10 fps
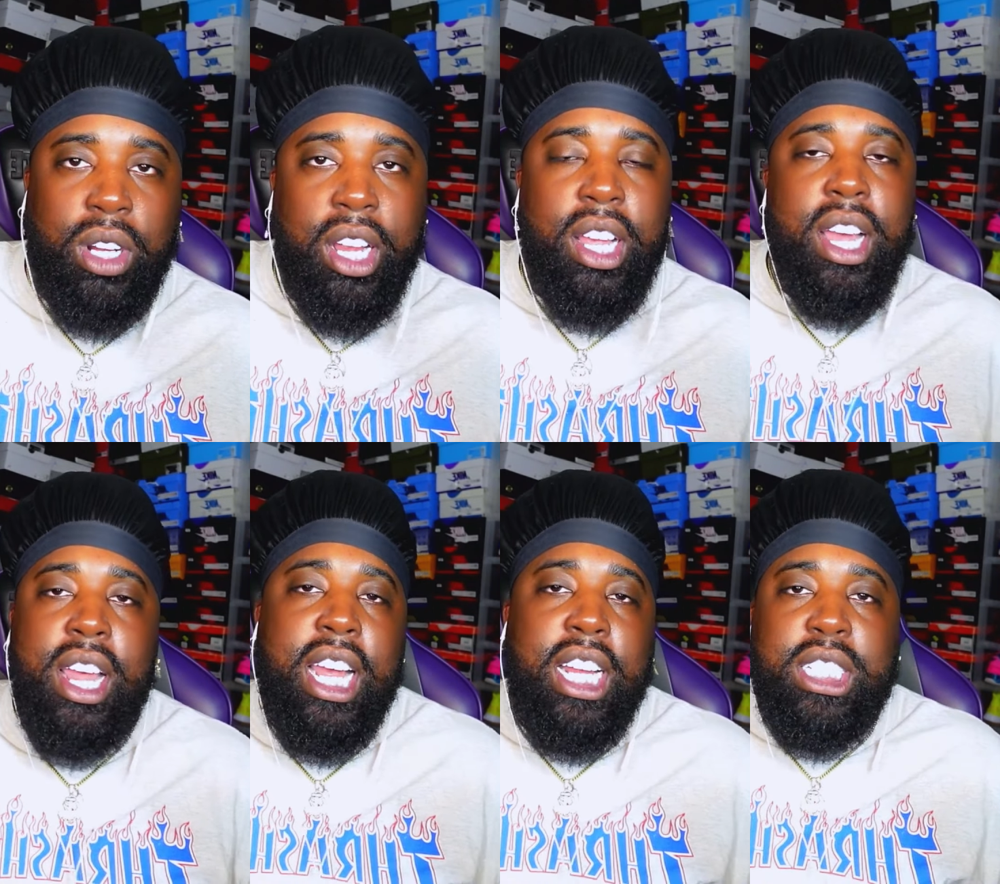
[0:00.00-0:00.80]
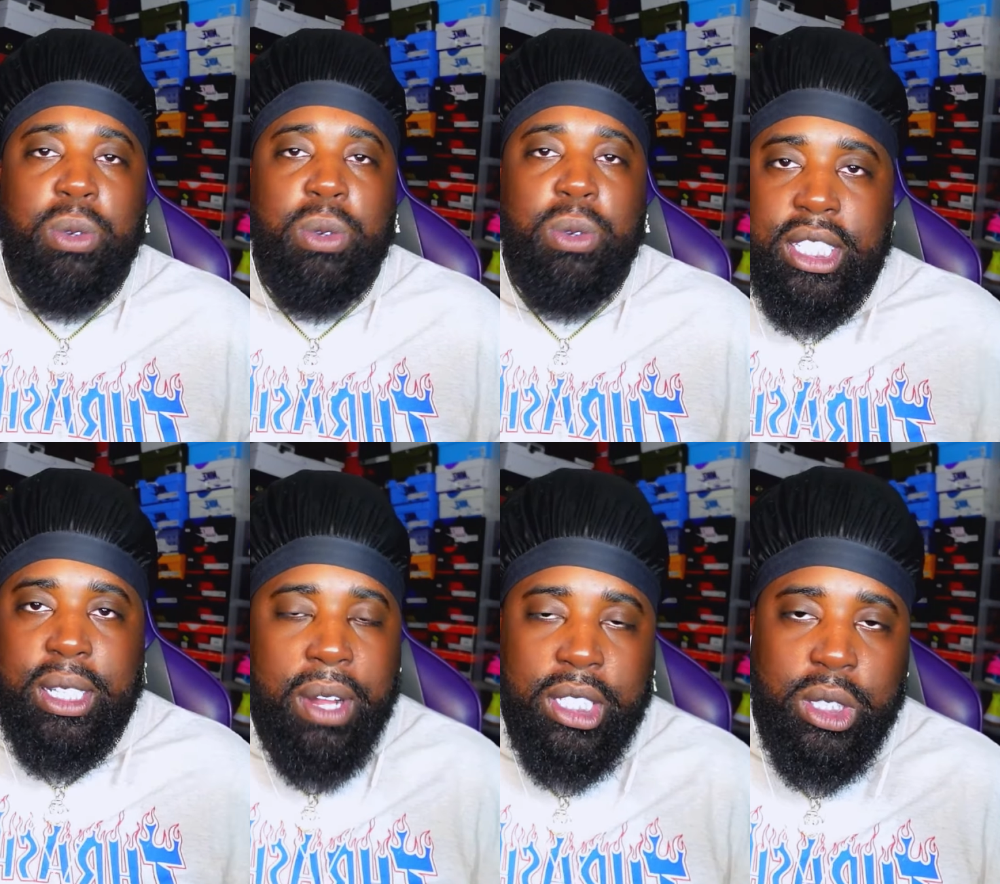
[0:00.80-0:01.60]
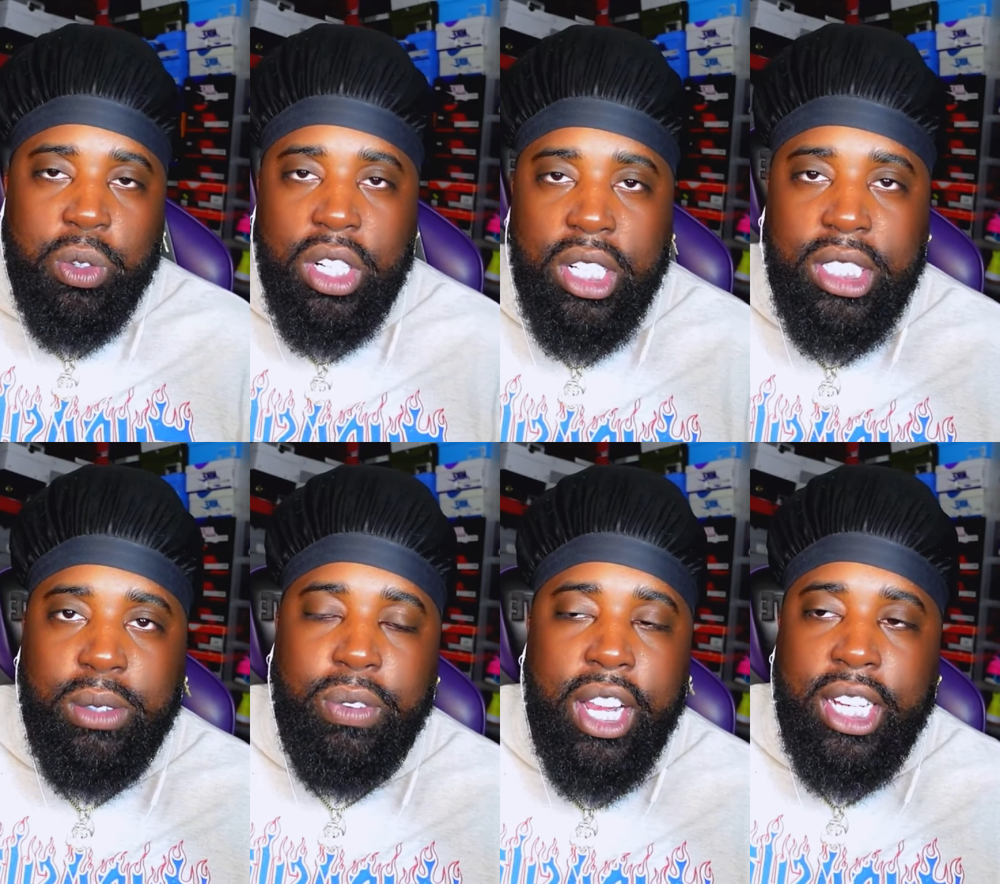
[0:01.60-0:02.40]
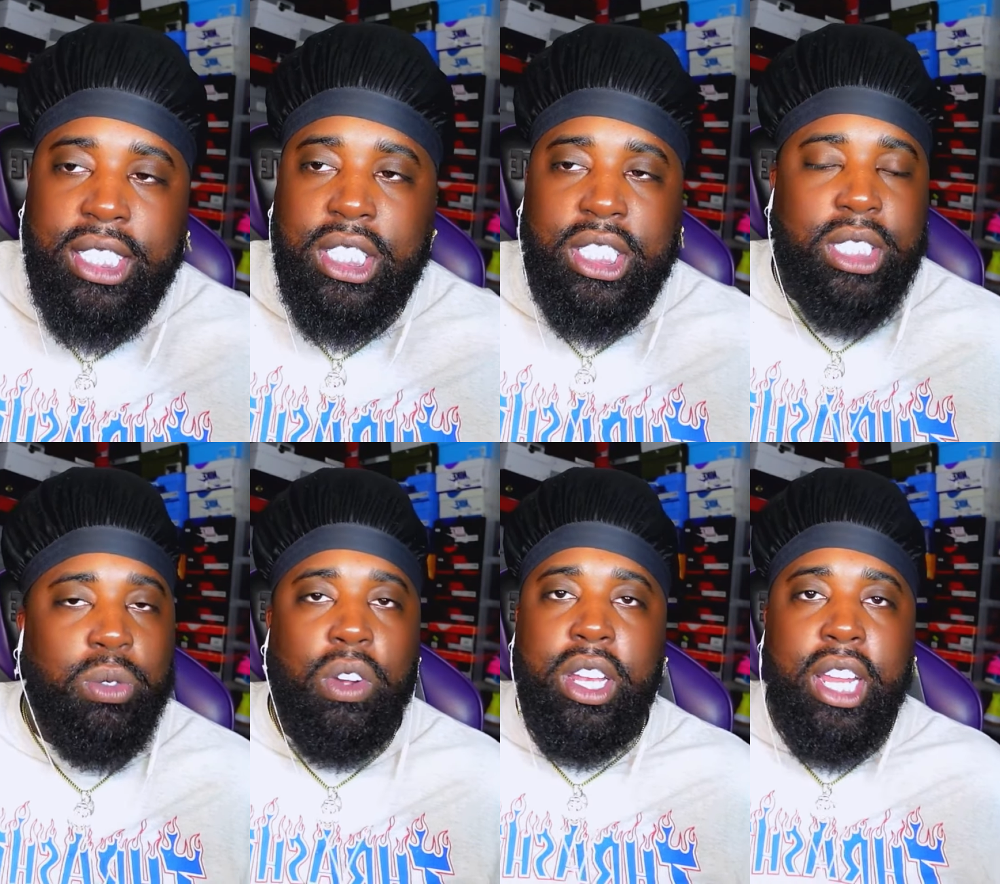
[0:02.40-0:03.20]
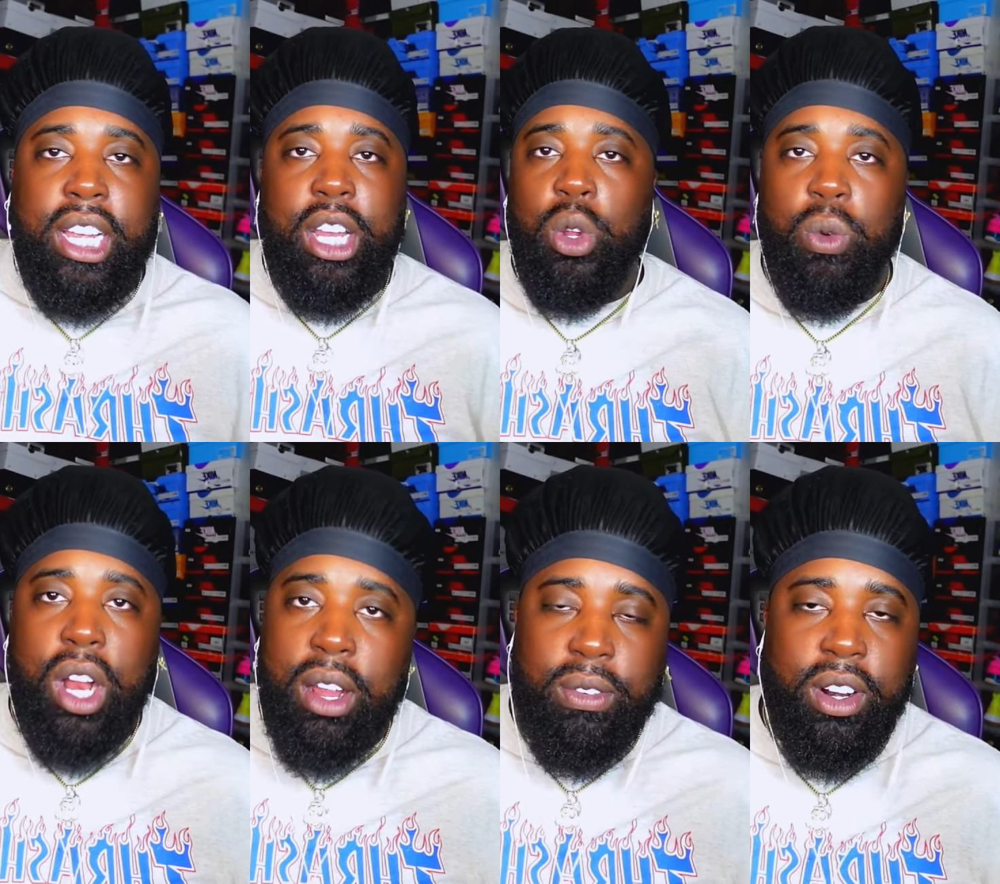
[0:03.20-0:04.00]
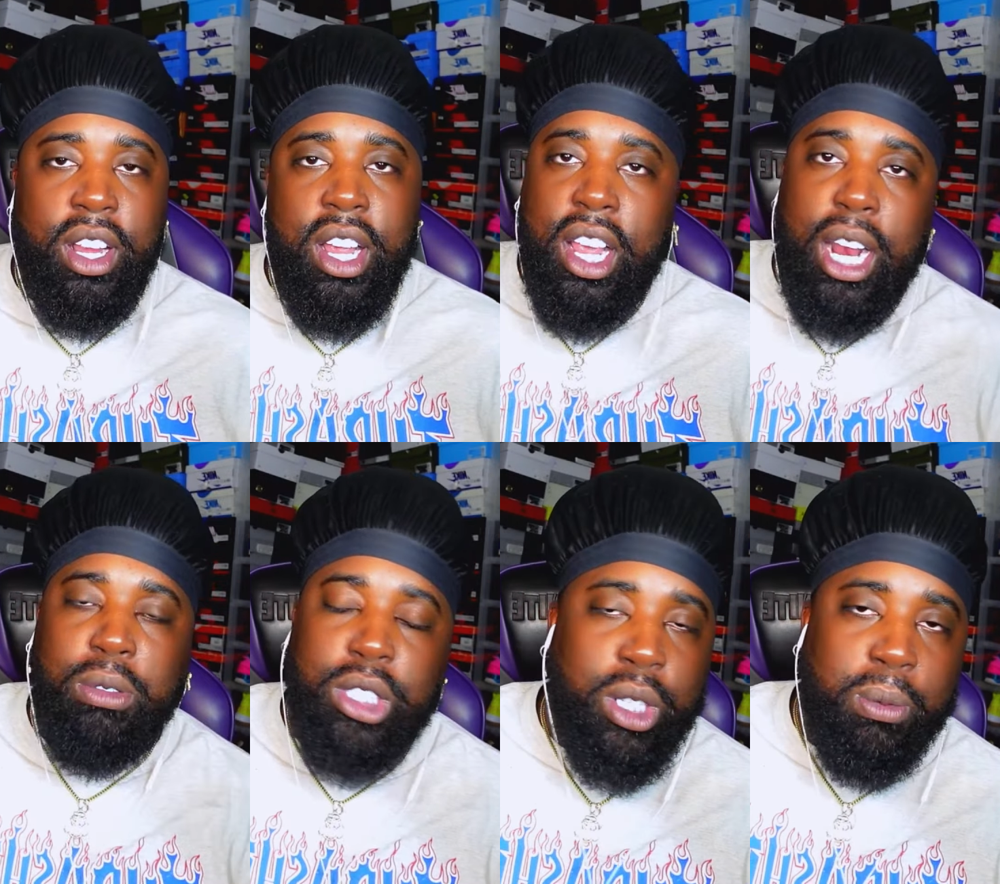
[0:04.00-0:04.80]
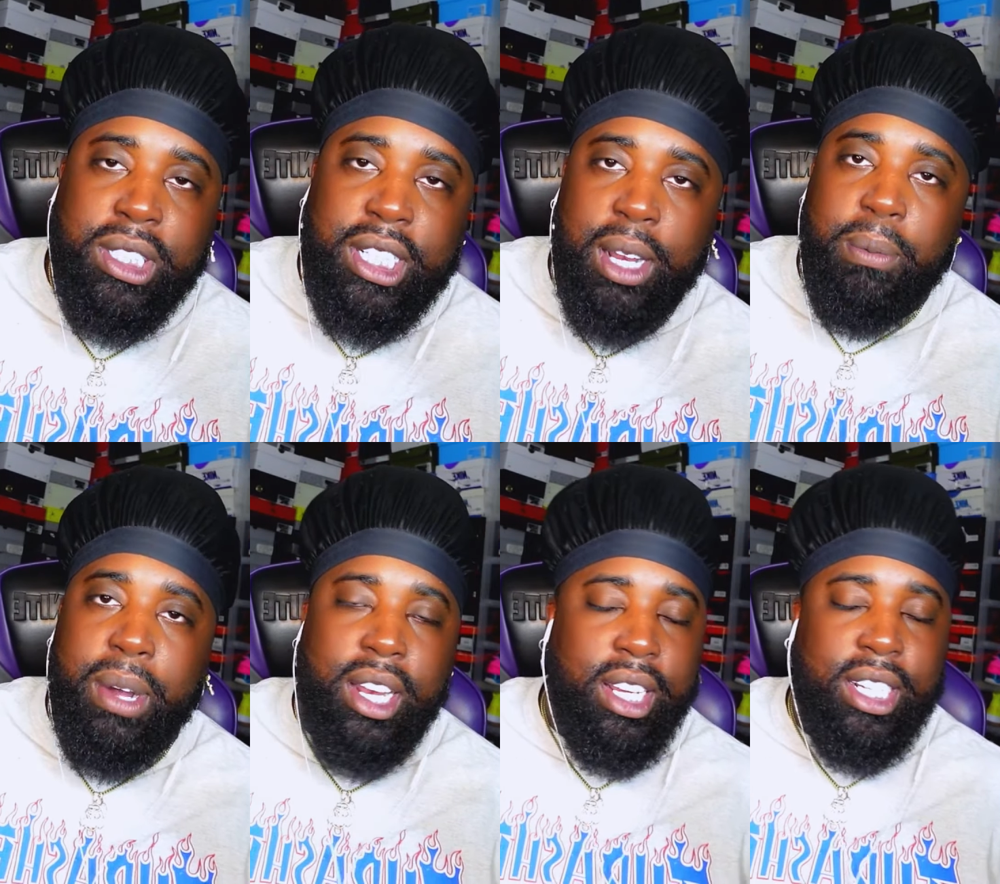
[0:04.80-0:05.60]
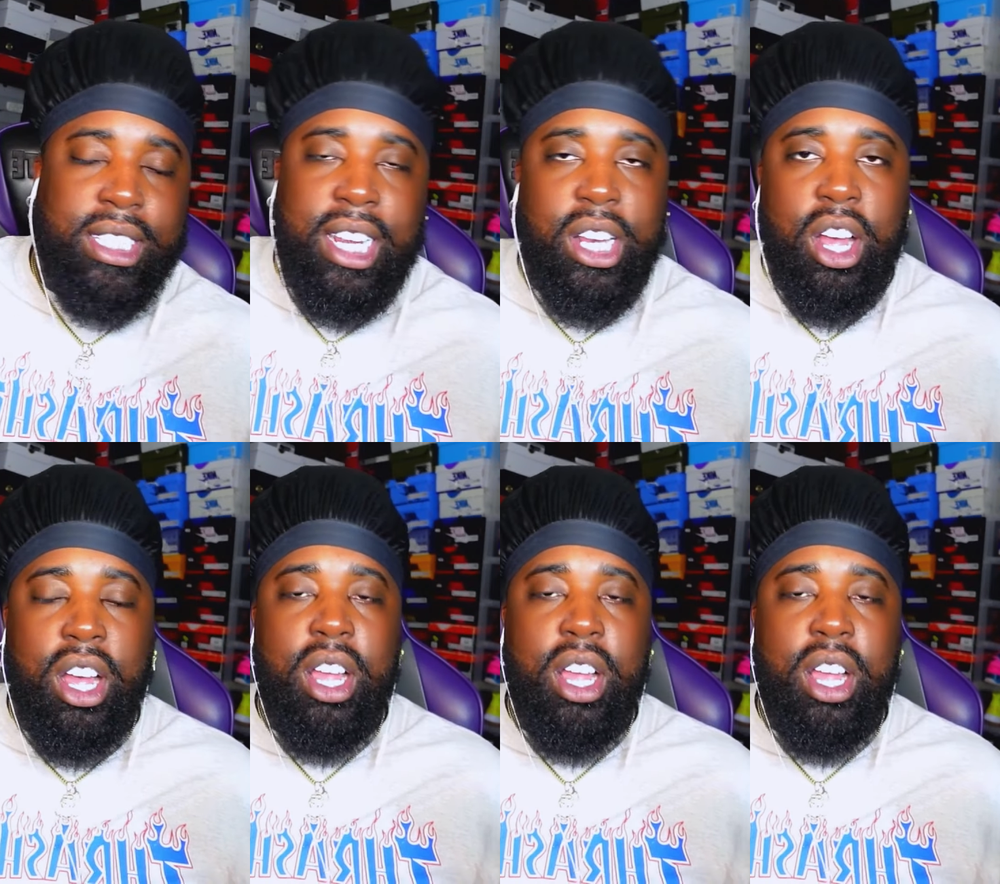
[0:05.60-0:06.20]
Like, that's just what it is. I'm not just one of these fans that just a nigga can do whatever and I'm just going to be standing by niggas. Like, nah.